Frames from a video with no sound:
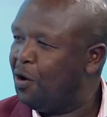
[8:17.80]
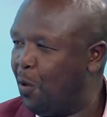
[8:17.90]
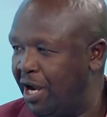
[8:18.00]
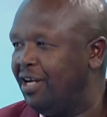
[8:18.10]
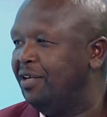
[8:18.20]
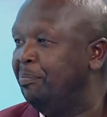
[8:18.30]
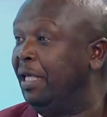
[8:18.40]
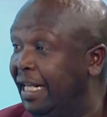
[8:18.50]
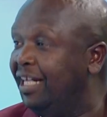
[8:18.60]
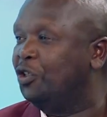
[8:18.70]
Well,
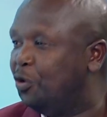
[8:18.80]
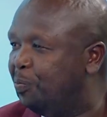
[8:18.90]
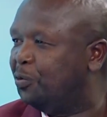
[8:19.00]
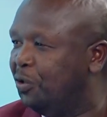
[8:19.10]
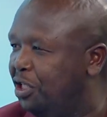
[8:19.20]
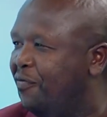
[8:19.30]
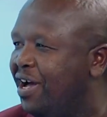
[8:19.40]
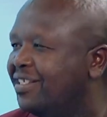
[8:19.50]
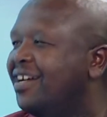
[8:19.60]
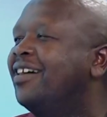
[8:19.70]
be ready to give
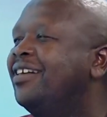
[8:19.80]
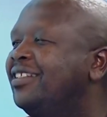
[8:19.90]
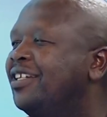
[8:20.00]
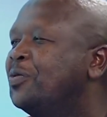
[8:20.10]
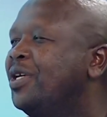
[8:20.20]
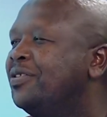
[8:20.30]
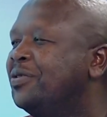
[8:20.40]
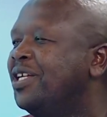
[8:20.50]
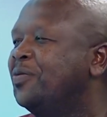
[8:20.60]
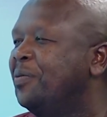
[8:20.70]
us car grant as well
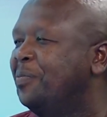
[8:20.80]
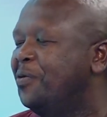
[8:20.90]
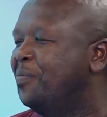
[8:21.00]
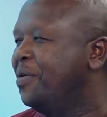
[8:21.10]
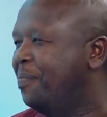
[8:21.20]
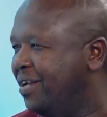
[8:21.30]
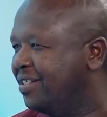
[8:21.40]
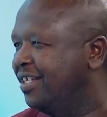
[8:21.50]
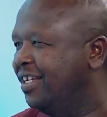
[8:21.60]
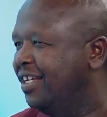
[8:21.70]
so that we may
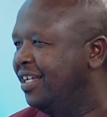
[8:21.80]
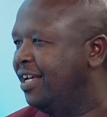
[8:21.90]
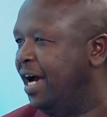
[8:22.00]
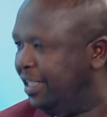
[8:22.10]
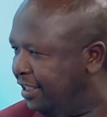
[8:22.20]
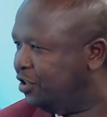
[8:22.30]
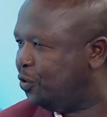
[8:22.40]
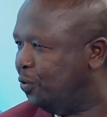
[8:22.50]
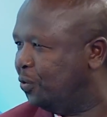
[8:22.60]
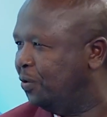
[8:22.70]
pass. And it is
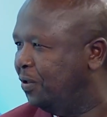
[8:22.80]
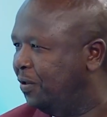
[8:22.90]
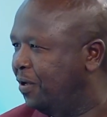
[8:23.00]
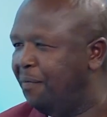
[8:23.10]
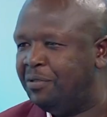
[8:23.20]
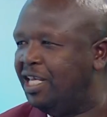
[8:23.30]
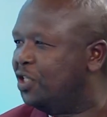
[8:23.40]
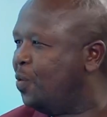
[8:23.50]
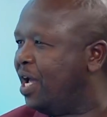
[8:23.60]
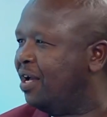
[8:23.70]
true.
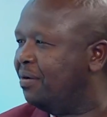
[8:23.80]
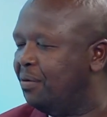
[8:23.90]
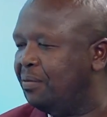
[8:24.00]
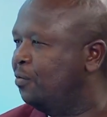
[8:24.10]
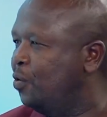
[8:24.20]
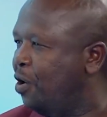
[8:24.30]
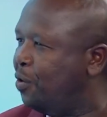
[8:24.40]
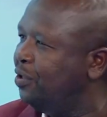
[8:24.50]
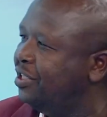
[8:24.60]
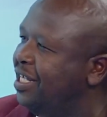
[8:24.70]
MCS, where we were
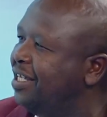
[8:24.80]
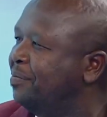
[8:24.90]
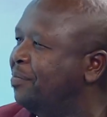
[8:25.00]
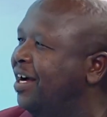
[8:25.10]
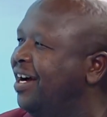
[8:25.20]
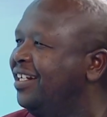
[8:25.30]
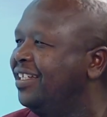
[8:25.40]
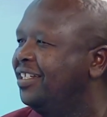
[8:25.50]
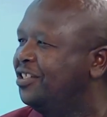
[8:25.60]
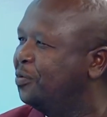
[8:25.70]
called here in Pangani,
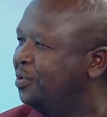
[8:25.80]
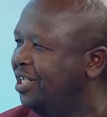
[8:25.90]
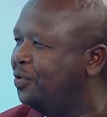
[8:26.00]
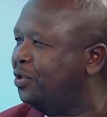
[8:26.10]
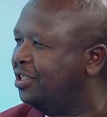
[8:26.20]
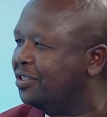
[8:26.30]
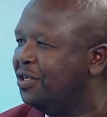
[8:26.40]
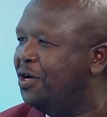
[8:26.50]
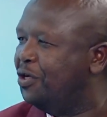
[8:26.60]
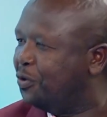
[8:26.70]
Jubilee headquarters,
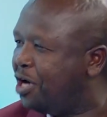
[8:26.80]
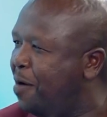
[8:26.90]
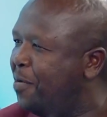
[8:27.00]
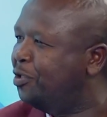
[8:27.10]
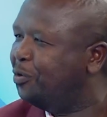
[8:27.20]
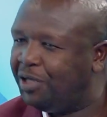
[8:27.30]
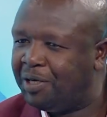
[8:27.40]
to come and to be